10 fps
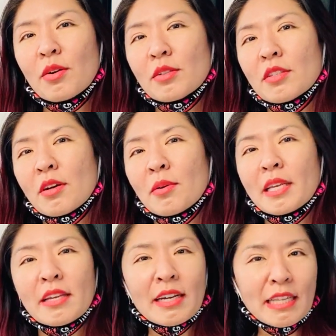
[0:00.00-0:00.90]
So
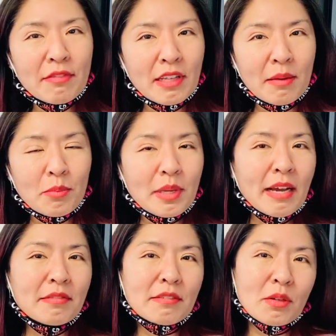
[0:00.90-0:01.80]
here at Level Up, we
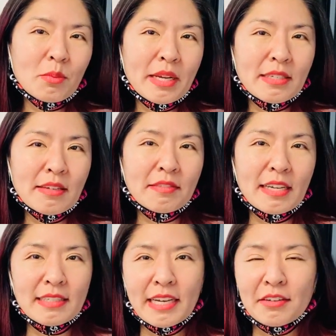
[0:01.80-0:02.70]
have different ways of
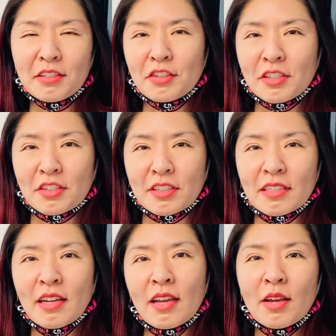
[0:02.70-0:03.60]
testing our
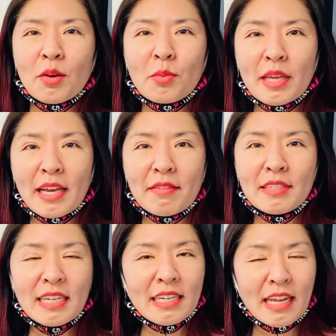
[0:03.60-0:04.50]
nutrition. We have
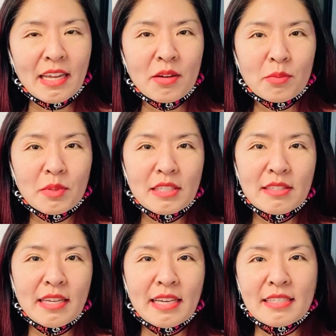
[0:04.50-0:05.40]
DNA,
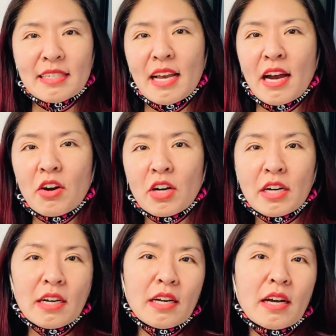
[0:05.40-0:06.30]
which tests
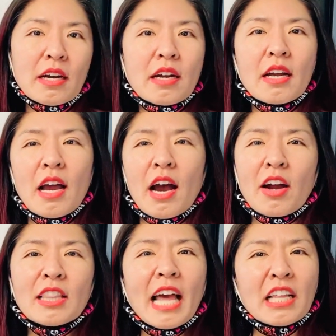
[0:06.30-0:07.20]
our
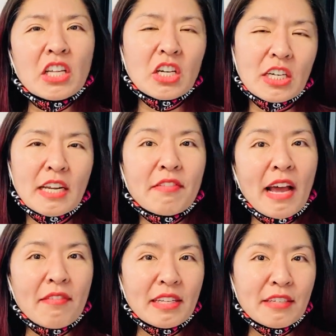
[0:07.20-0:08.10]
likelihood of
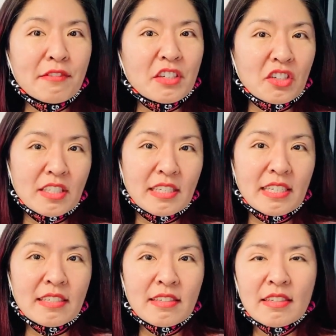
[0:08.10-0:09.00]
having
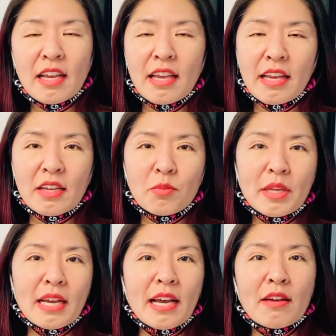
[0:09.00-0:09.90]
deficiencies, and
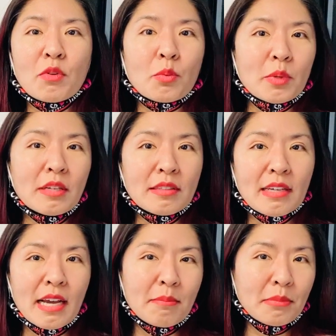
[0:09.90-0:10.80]
we have
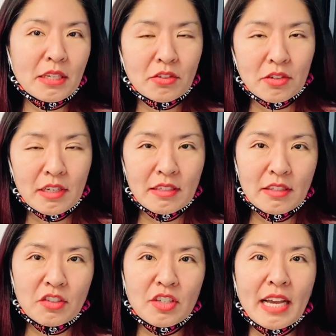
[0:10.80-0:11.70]
real-time blood draws
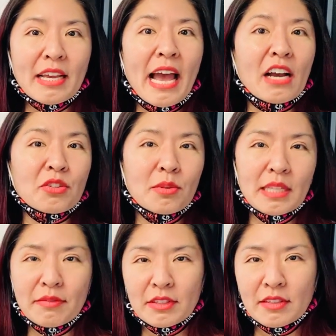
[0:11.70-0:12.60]
to check actual
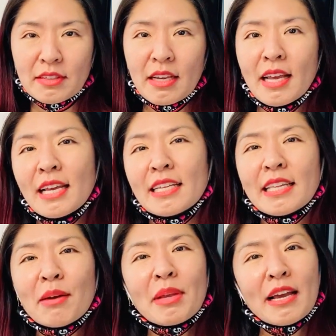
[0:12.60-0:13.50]
levels.
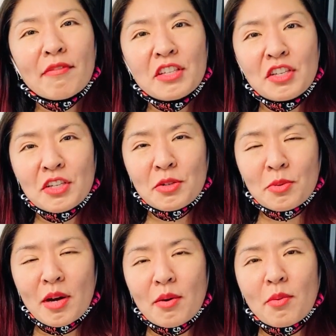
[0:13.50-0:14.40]
Now we have a
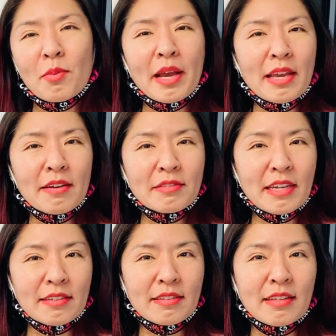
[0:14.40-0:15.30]
new way of
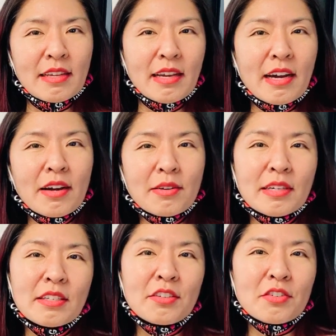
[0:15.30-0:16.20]
testing
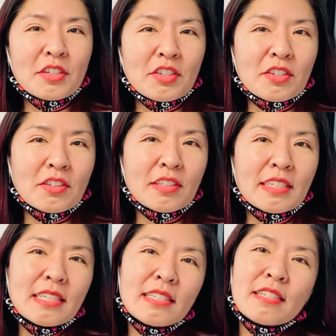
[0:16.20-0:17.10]
our
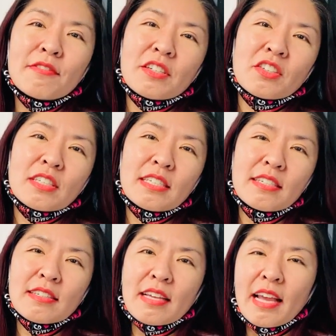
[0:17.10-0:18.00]
nutritional
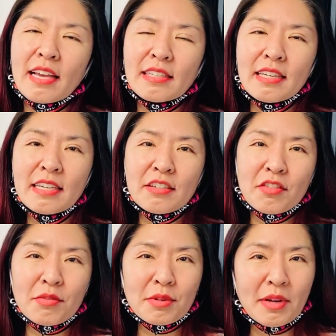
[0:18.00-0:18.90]
deficiencies, and it is
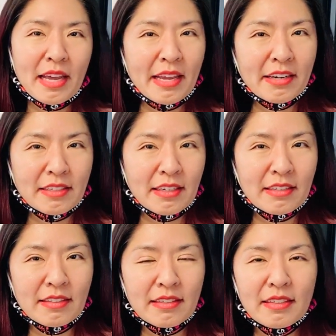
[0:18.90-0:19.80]
through a hair
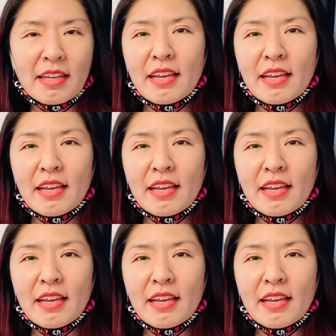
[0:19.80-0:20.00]
test.